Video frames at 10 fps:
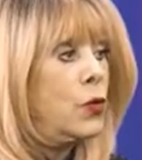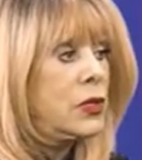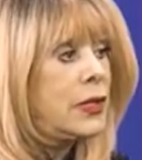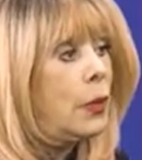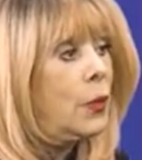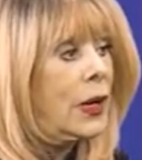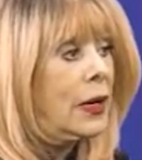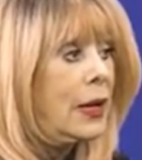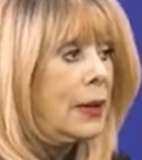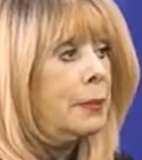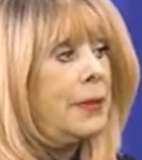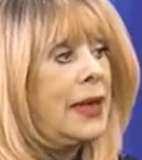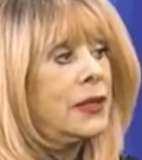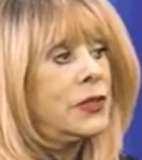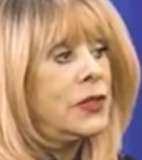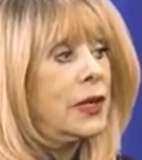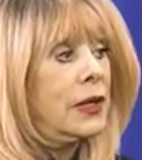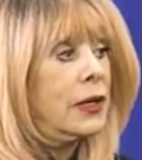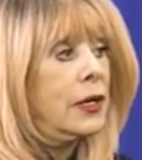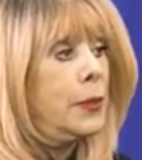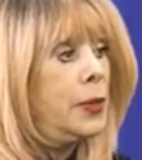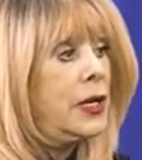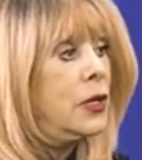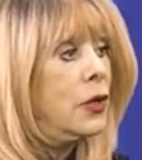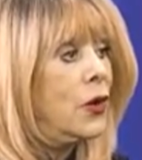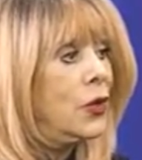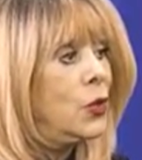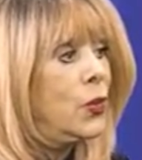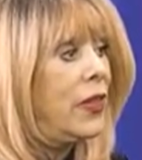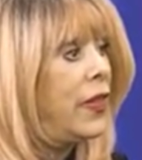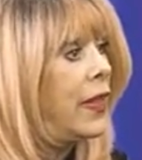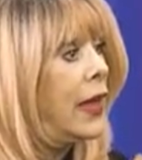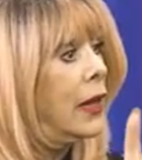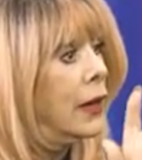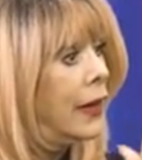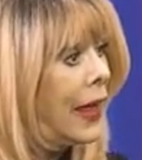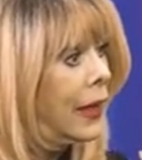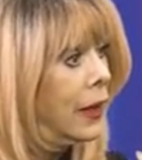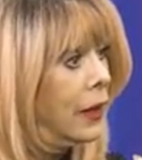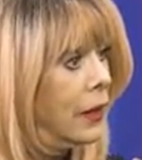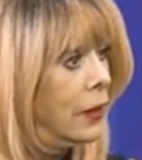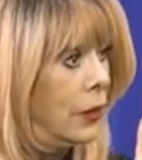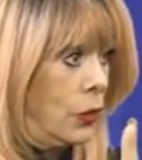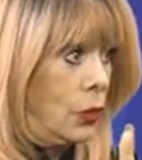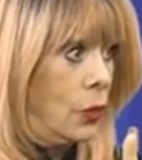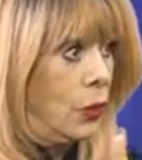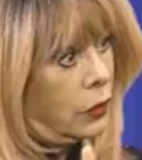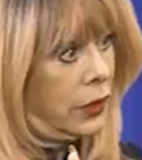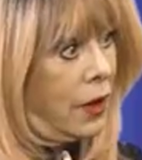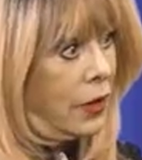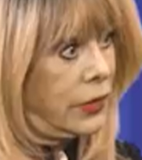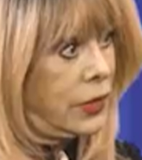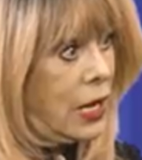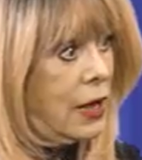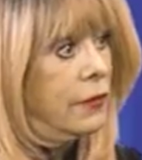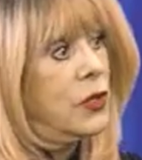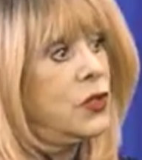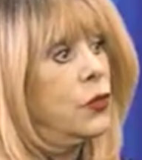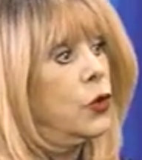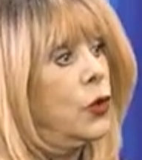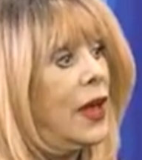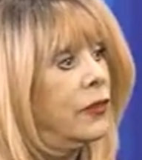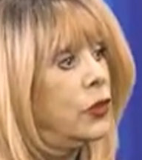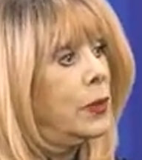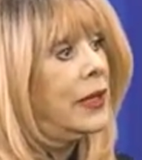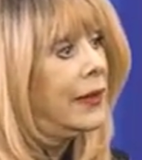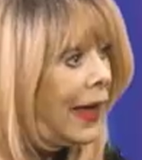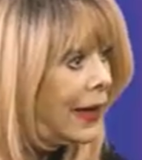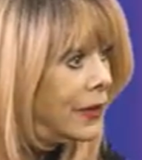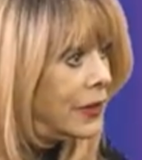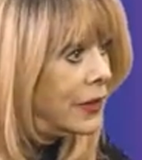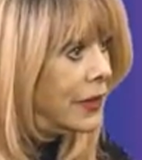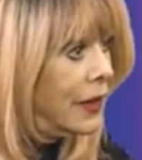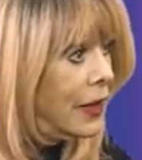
before someone makes an opinion on you, whether they like you or not. First of all, you have to be liked.